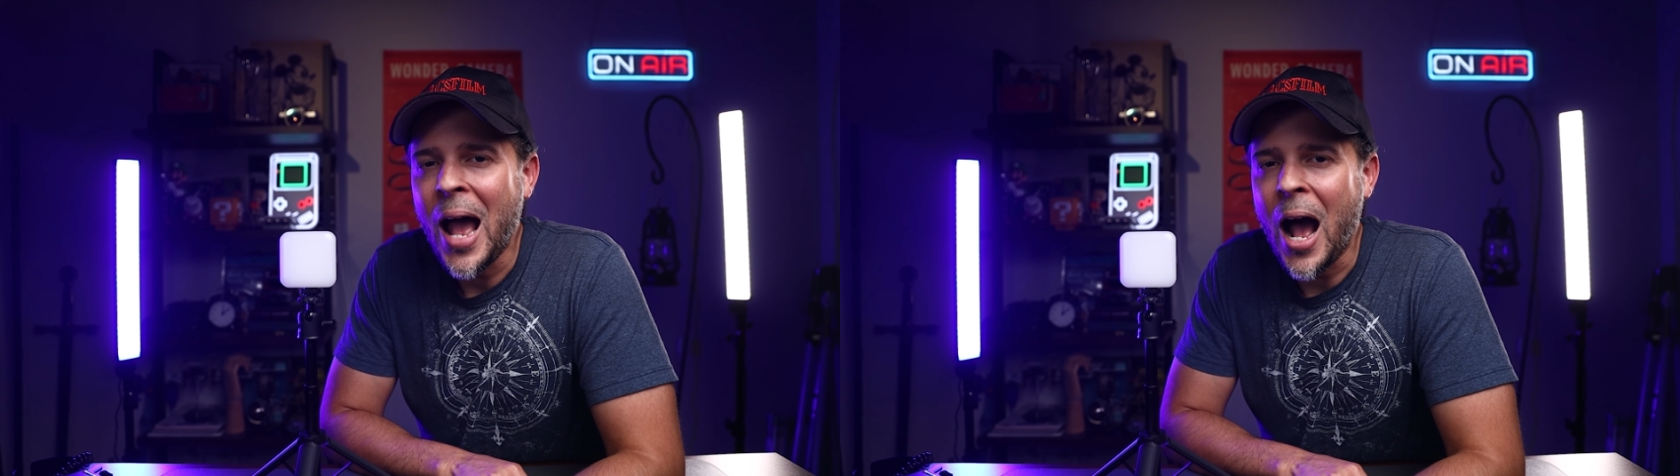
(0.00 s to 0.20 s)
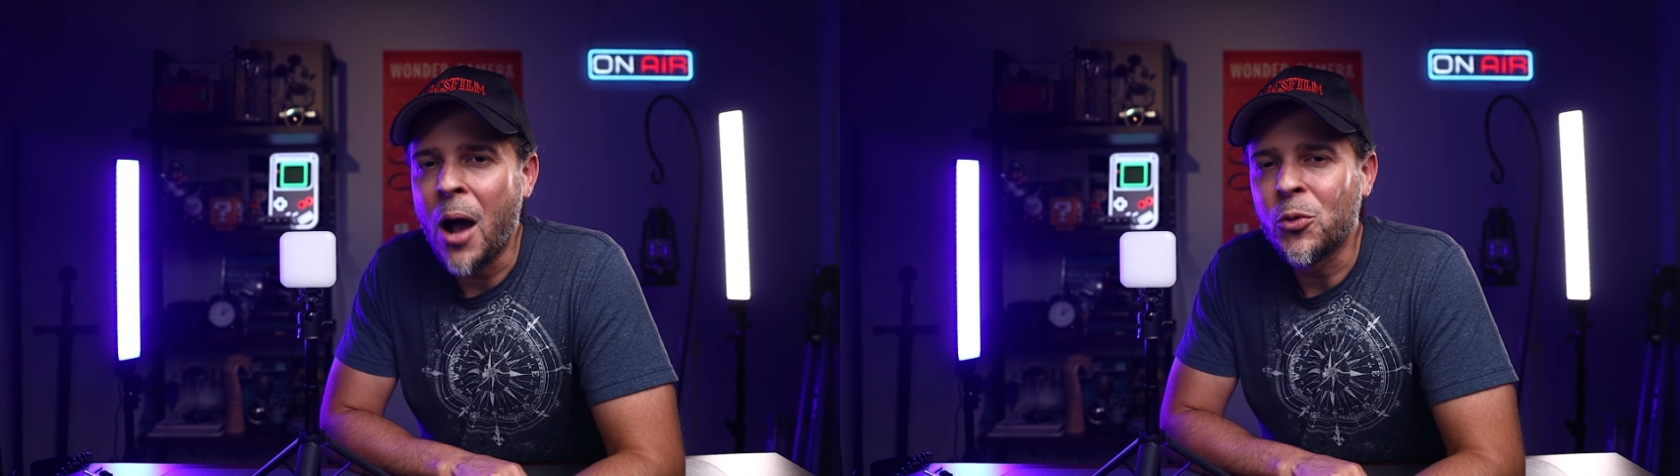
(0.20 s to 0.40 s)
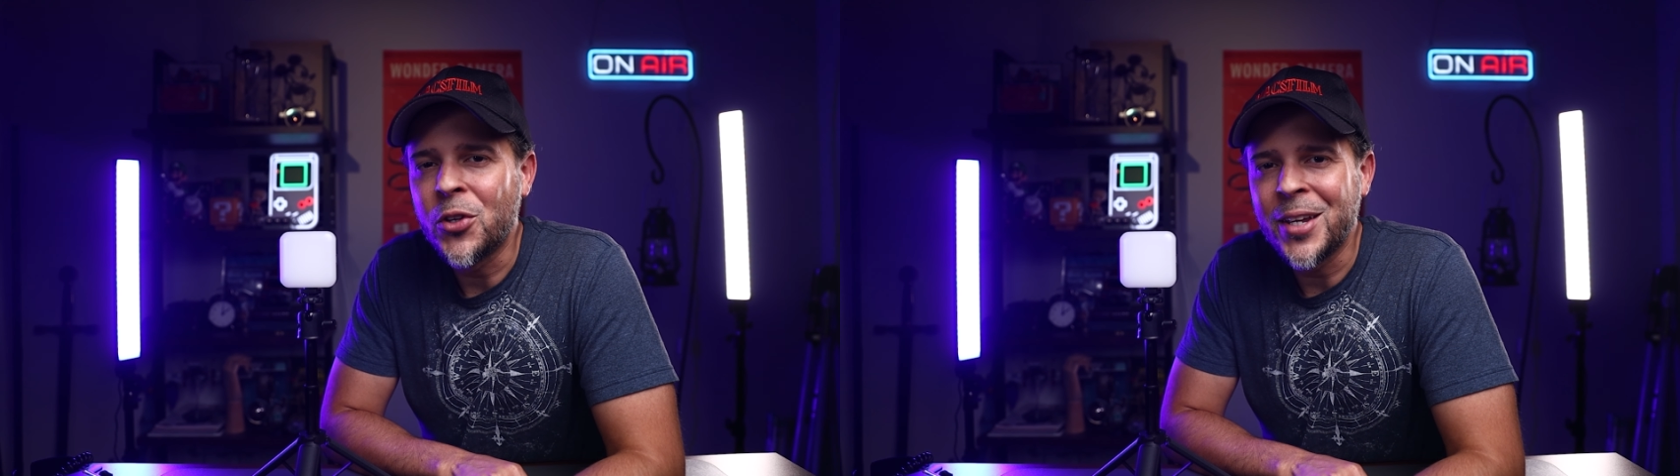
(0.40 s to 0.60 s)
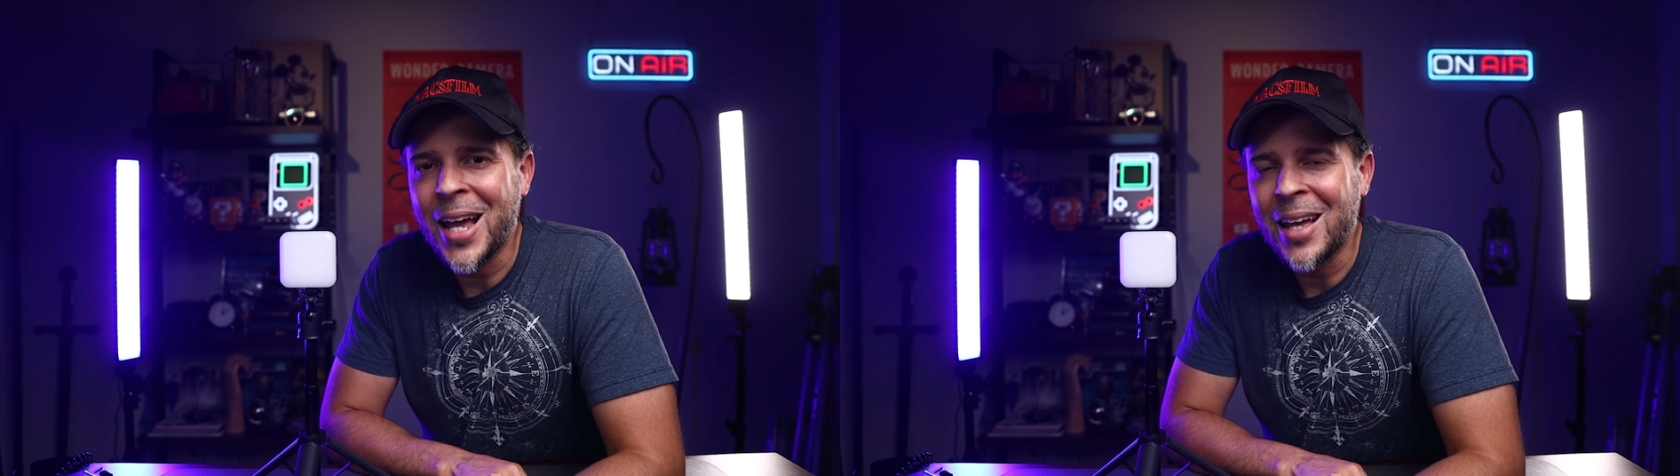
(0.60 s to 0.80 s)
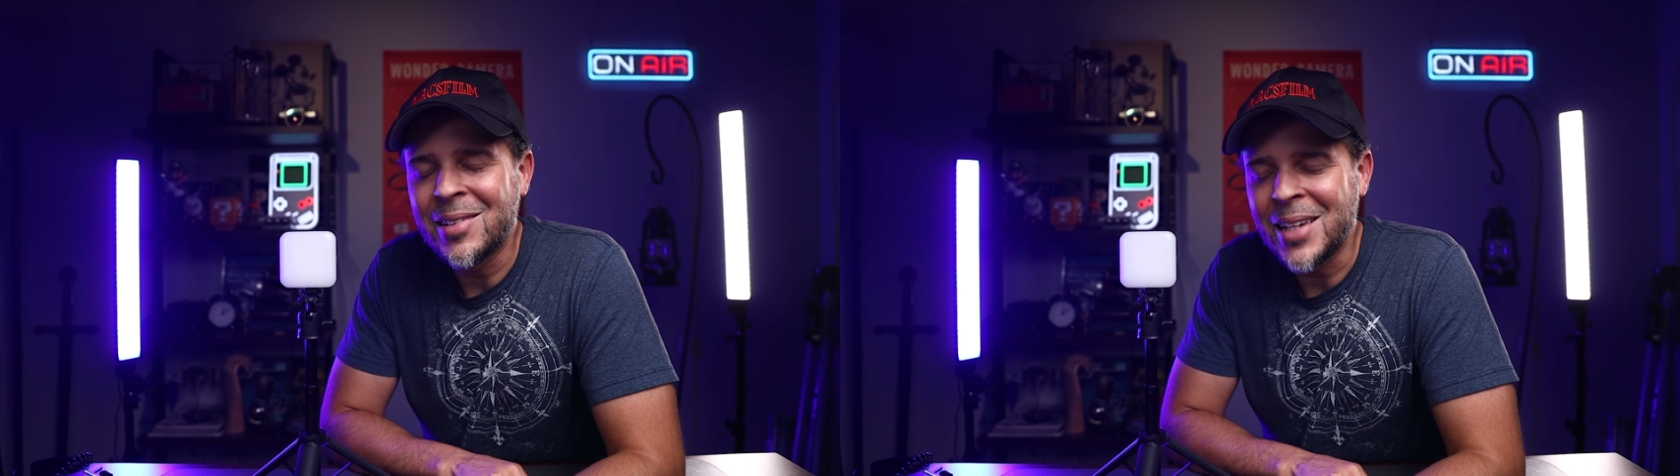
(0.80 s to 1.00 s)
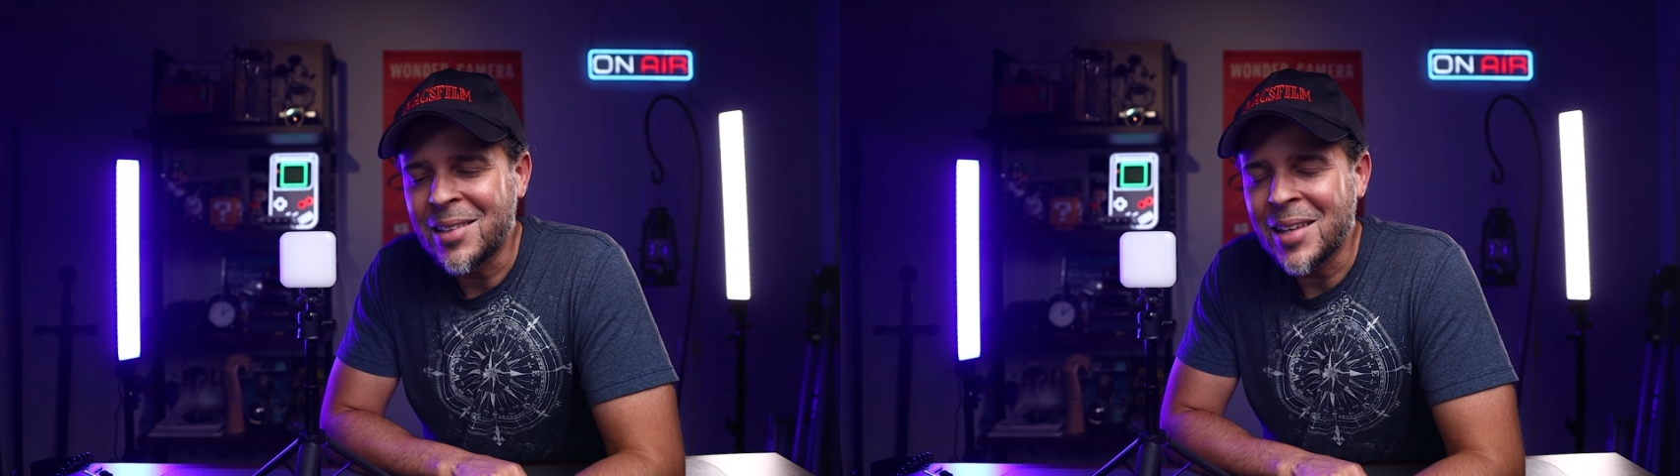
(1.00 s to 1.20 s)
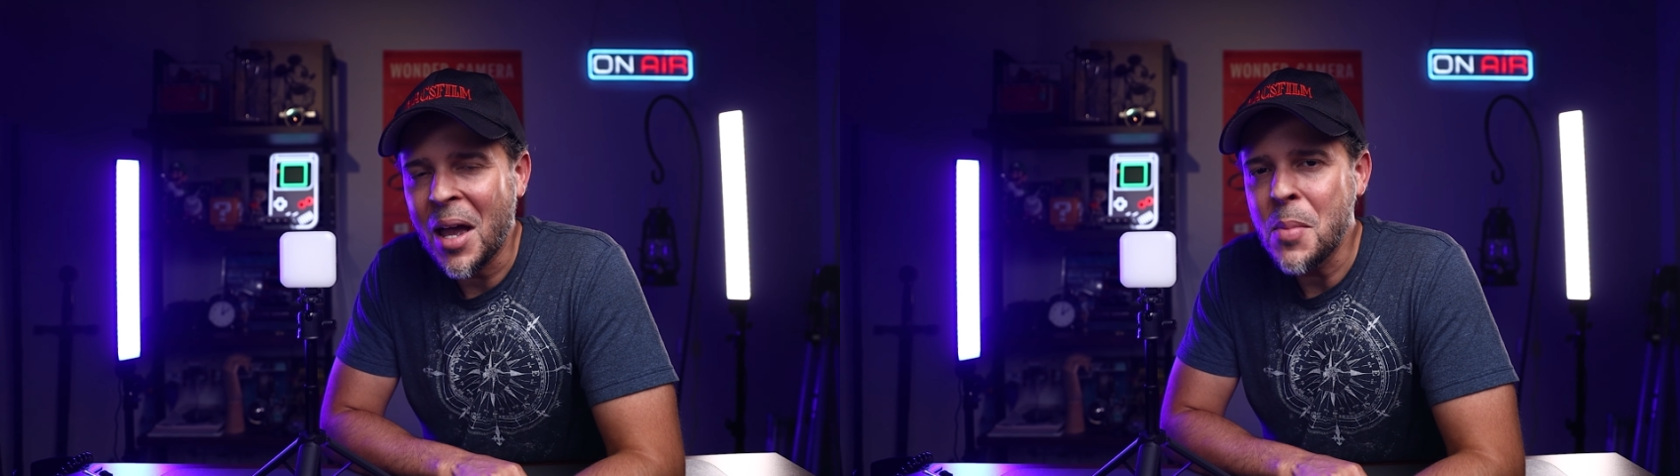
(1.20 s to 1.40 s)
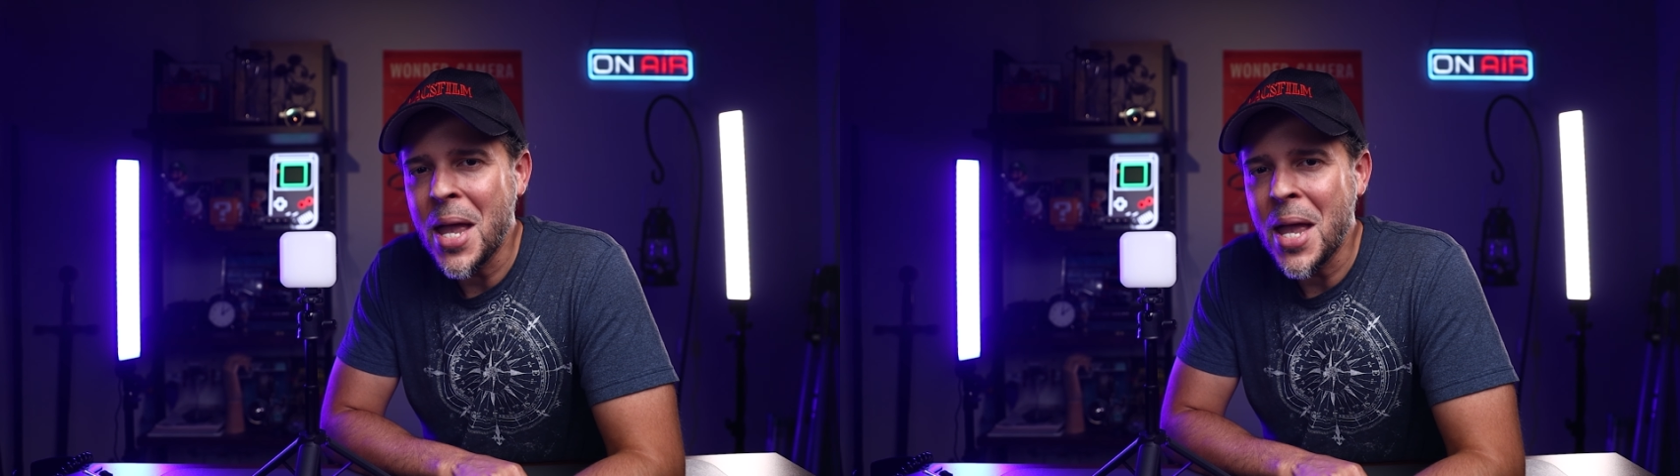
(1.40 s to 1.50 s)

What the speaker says: I will see you guys next time